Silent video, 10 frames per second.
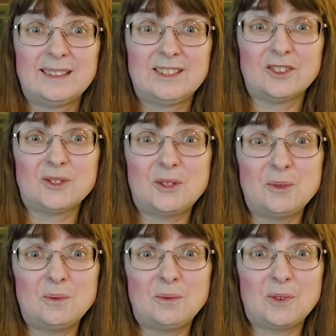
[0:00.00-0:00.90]
till
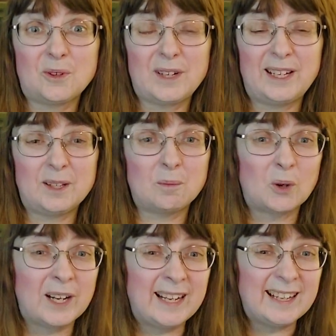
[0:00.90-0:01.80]
2.30 in the
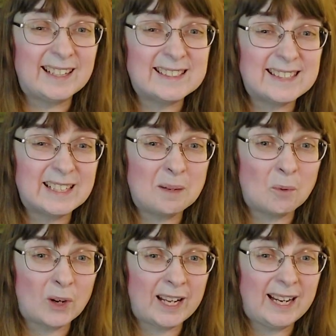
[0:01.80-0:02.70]
morning on Sunday
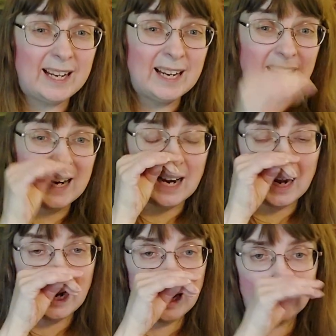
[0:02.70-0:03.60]
morning.
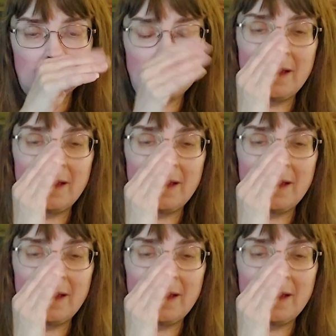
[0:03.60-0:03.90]
Um,